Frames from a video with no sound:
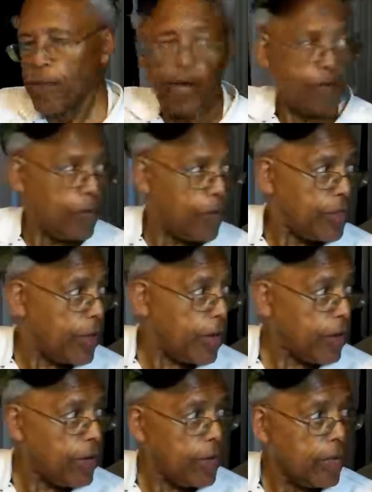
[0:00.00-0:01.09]
Everyone
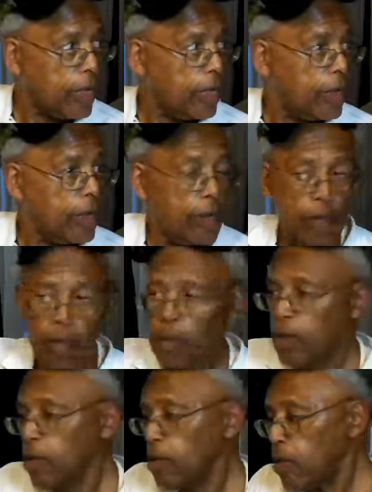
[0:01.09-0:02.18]
there? Yes.
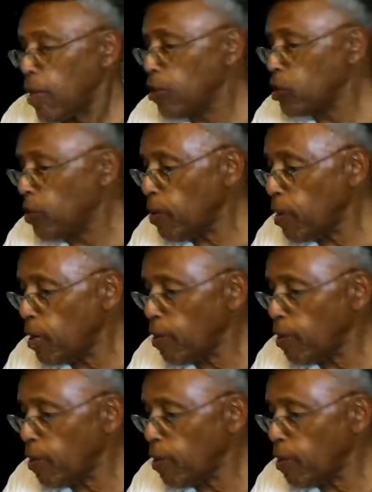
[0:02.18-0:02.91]
There, Jimmy?